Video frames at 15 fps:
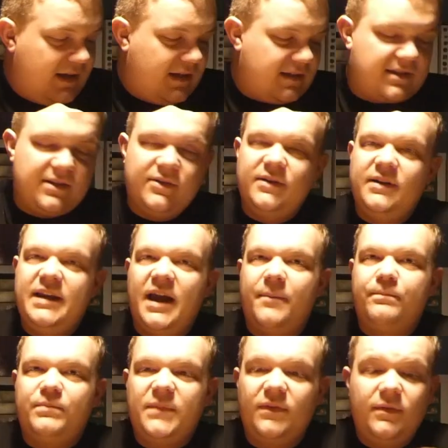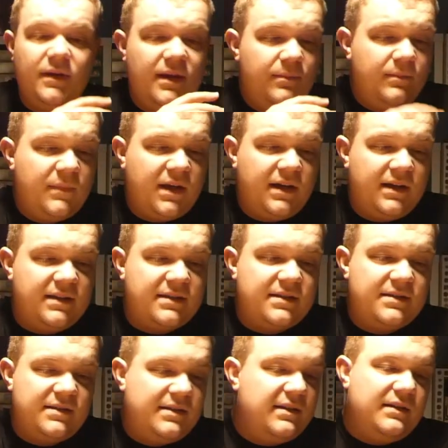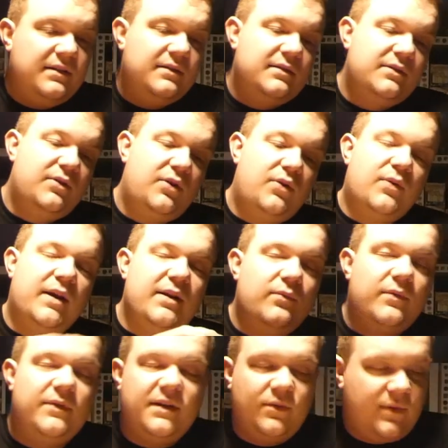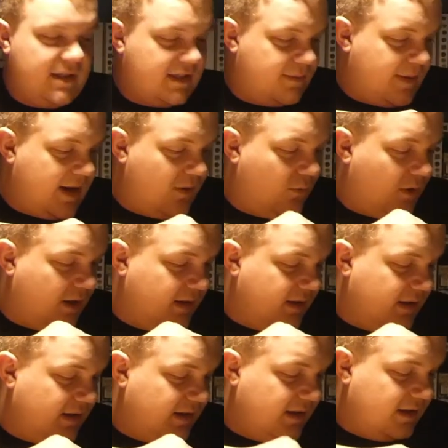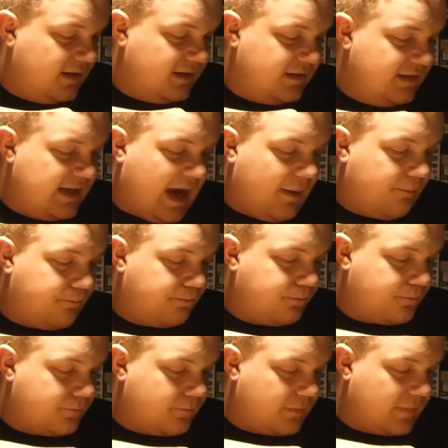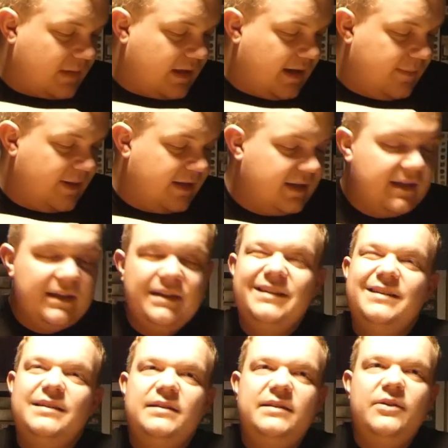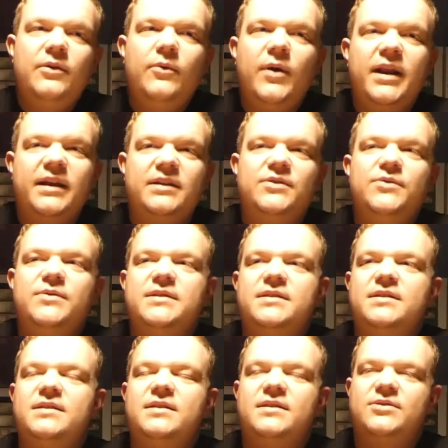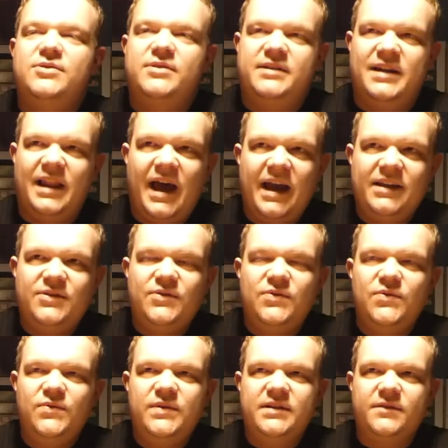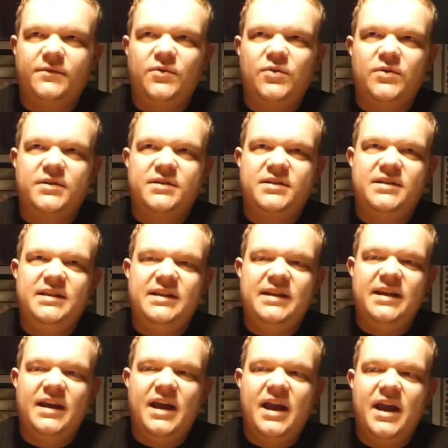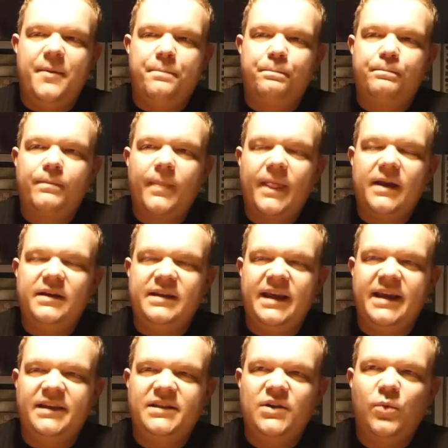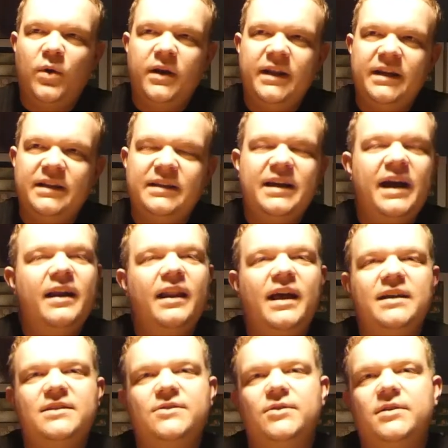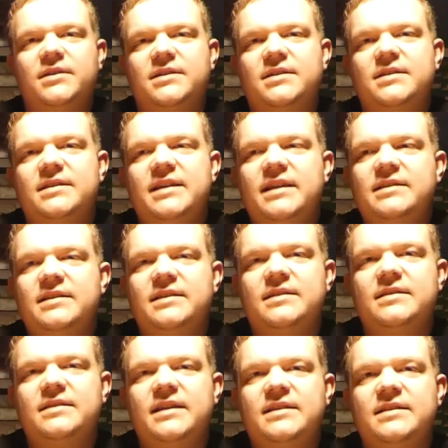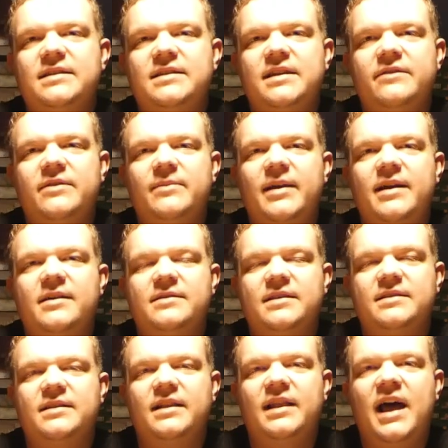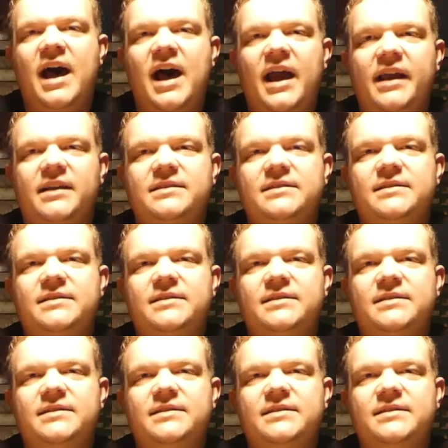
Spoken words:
So yeah, the theme is still great with the Wingspan one. Yeah, I mean, the only one I can do is does should lie to you is of course the Asia one, and it kind of lies to you because it says it's 6 to 7 players. That's a lie.